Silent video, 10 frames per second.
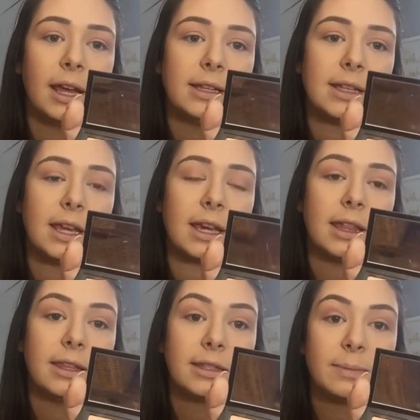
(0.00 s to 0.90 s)
I take
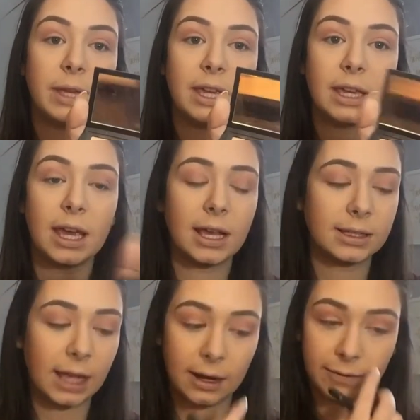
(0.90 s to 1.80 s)
this pink, it
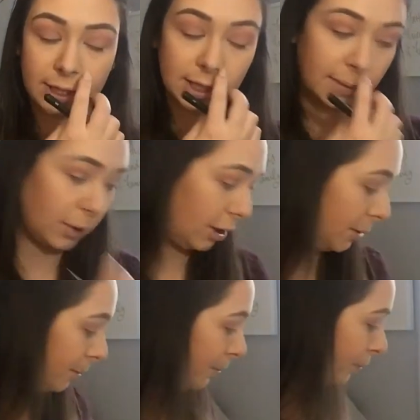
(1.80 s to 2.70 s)
has kind of a shimmer.